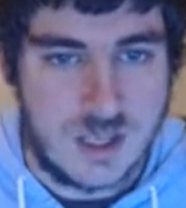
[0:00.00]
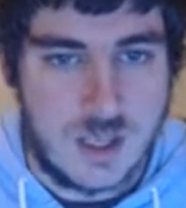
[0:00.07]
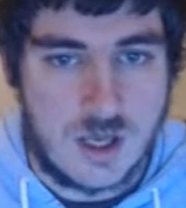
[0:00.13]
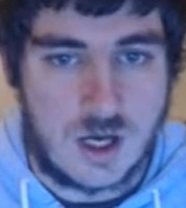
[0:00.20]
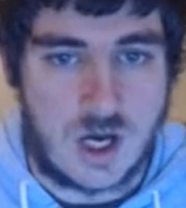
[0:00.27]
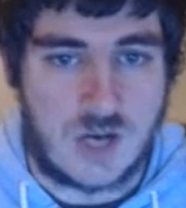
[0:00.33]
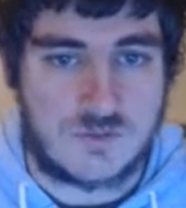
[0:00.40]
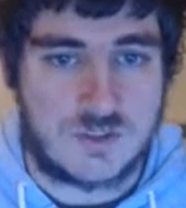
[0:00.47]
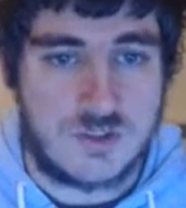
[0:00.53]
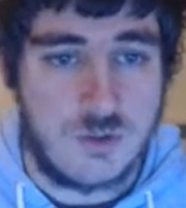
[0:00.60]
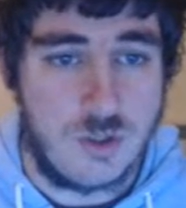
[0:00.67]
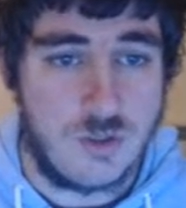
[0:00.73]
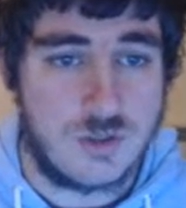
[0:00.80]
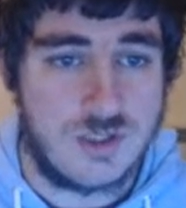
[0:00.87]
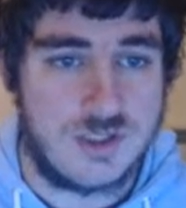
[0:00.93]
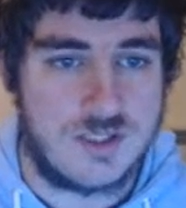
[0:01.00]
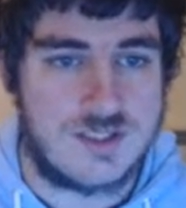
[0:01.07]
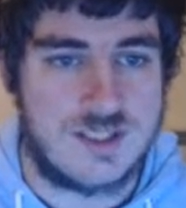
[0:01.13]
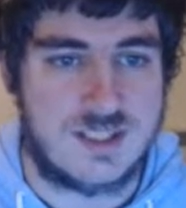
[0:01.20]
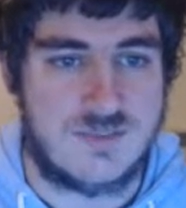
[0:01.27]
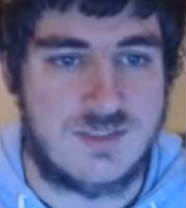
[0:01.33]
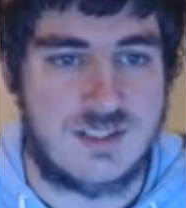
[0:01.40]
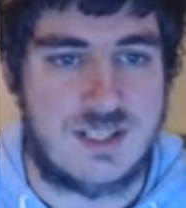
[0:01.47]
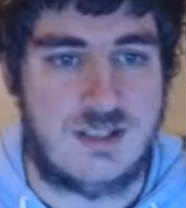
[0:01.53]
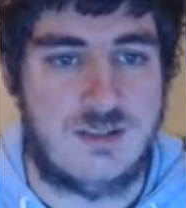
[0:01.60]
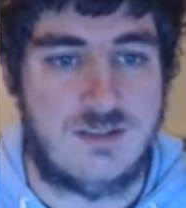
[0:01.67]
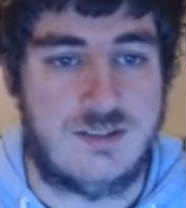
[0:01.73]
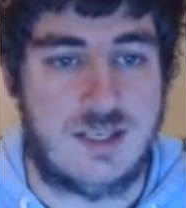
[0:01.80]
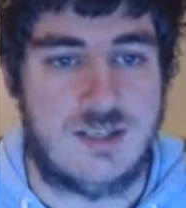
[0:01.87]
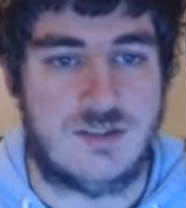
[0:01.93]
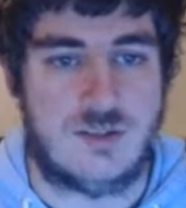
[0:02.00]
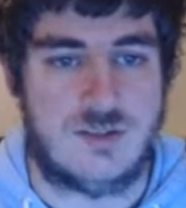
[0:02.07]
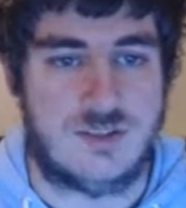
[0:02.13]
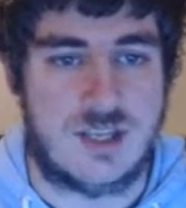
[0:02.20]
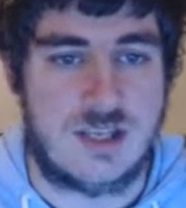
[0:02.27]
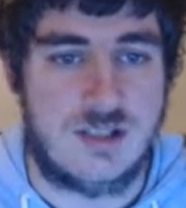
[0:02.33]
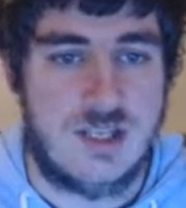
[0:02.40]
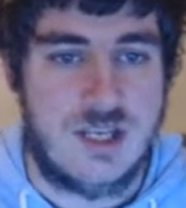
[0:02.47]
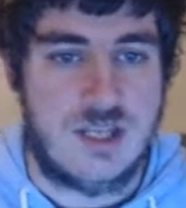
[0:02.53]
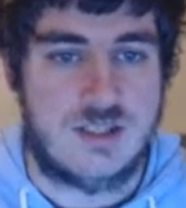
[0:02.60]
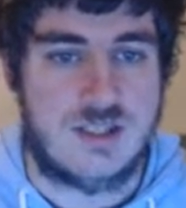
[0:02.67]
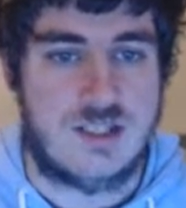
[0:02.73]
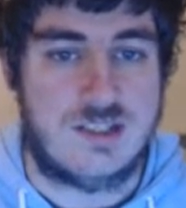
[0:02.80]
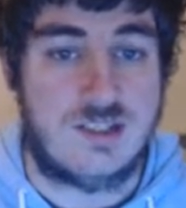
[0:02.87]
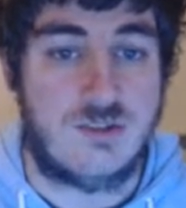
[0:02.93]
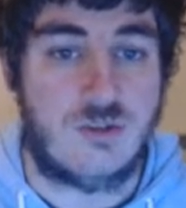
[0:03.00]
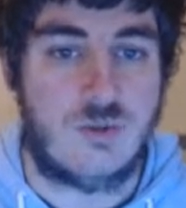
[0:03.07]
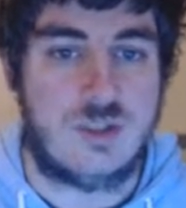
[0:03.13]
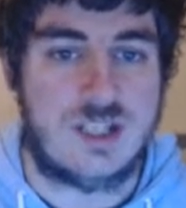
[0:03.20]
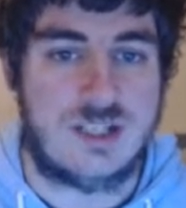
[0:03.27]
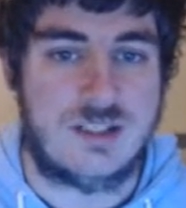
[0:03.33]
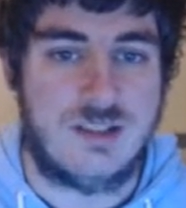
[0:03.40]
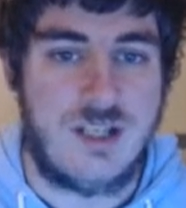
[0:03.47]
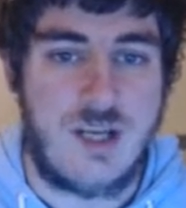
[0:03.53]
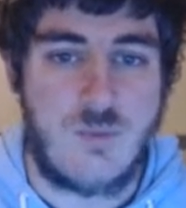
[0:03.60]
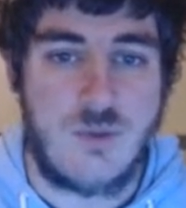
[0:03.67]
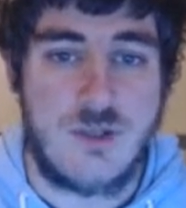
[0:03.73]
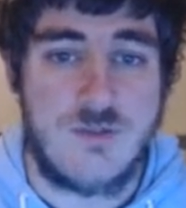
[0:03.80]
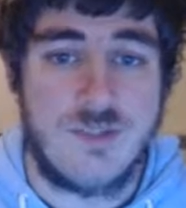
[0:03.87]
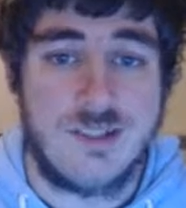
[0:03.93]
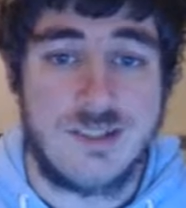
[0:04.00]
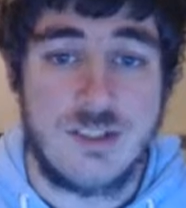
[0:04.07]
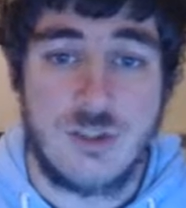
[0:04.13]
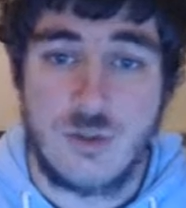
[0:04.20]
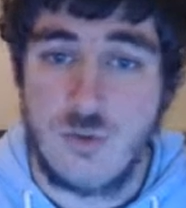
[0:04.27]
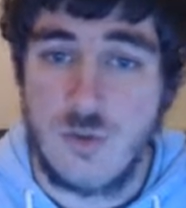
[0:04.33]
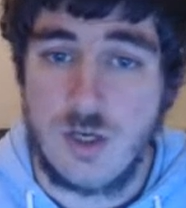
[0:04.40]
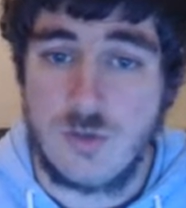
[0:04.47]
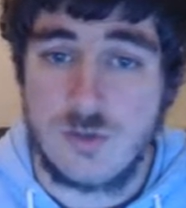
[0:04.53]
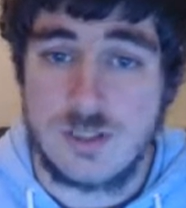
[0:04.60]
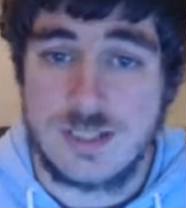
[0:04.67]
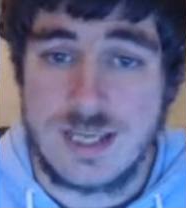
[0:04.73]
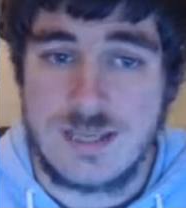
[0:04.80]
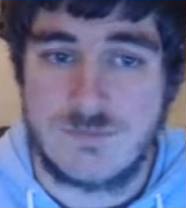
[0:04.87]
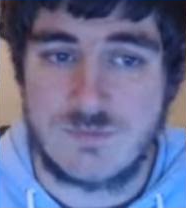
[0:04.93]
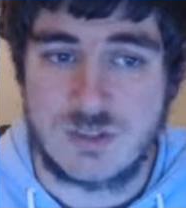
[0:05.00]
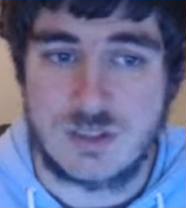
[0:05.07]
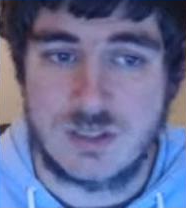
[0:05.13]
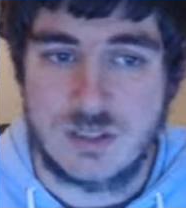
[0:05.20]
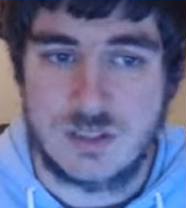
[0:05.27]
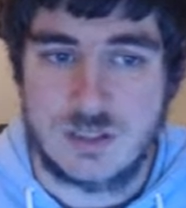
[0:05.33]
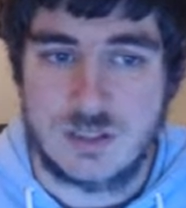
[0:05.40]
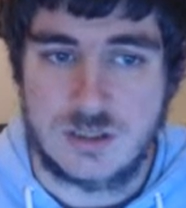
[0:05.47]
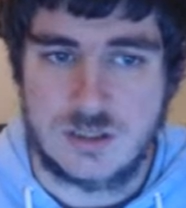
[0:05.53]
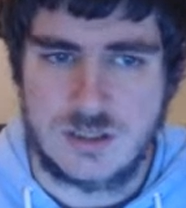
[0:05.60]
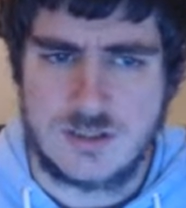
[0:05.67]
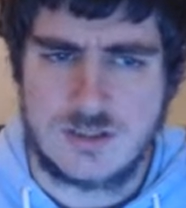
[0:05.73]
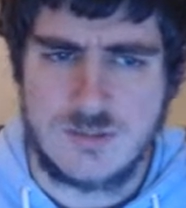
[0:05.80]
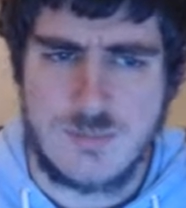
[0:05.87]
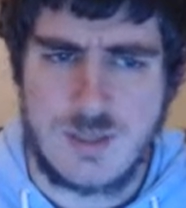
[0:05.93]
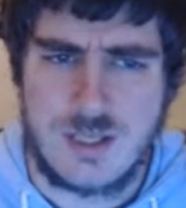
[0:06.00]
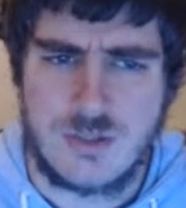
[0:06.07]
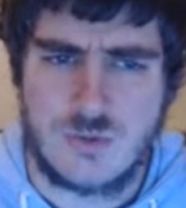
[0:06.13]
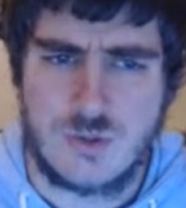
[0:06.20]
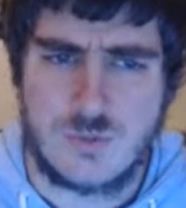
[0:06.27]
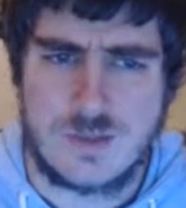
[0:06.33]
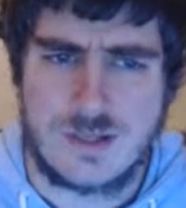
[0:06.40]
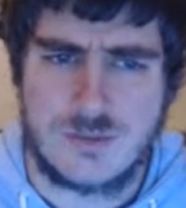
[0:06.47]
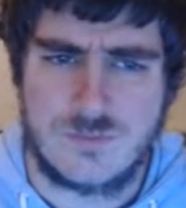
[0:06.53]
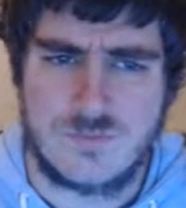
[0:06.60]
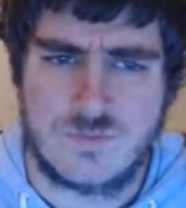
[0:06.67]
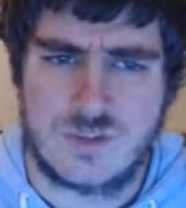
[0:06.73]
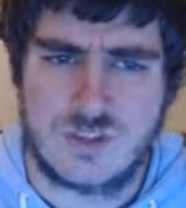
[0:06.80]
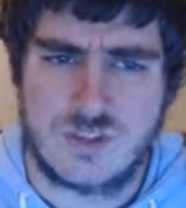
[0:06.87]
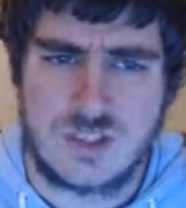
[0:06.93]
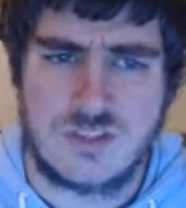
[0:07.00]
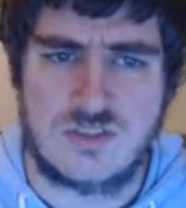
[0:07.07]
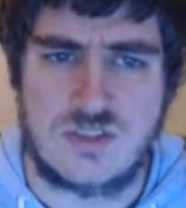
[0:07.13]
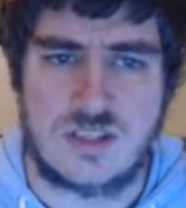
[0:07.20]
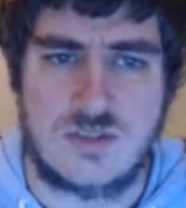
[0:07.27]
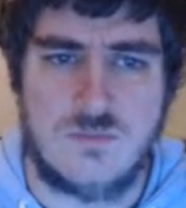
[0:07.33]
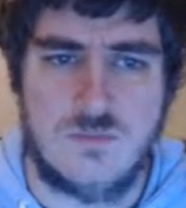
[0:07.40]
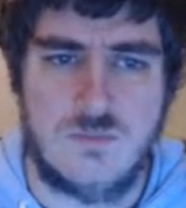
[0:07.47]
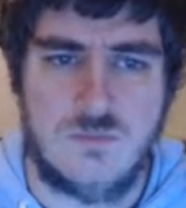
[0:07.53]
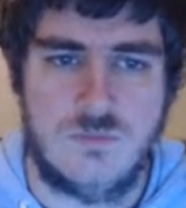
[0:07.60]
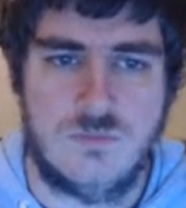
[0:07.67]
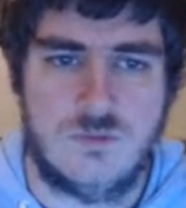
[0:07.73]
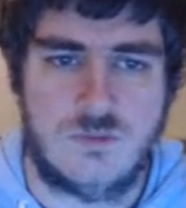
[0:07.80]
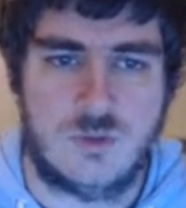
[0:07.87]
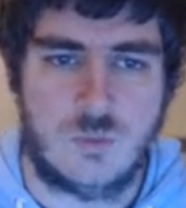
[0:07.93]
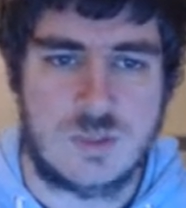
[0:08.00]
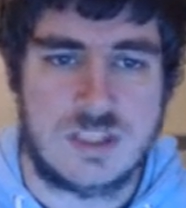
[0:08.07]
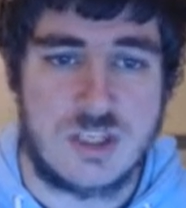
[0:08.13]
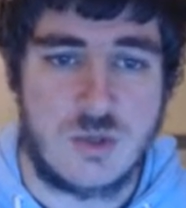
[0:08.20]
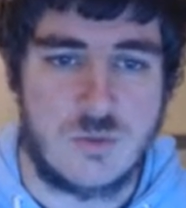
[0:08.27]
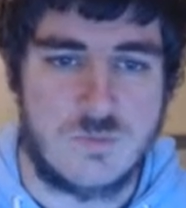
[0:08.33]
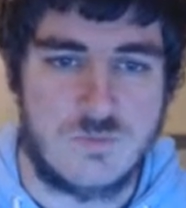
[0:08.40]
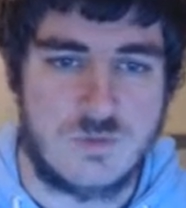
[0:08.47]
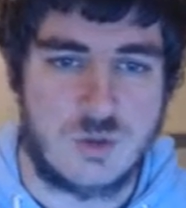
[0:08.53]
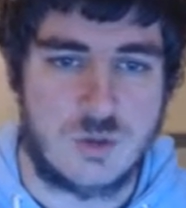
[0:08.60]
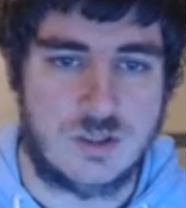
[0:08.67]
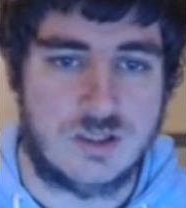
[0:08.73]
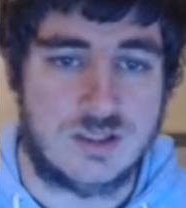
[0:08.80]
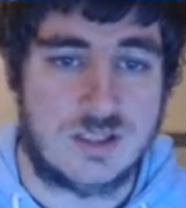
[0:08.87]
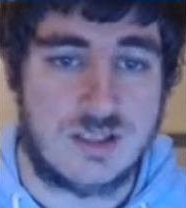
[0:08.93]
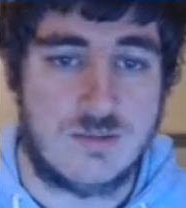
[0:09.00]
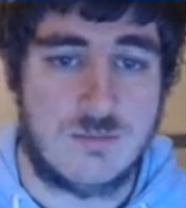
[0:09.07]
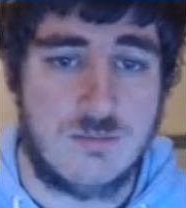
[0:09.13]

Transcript: After 297 day days on sale, the Nintendo Switch had a library of nearly 200 games. That's compared to around 60 for the Wii U during the same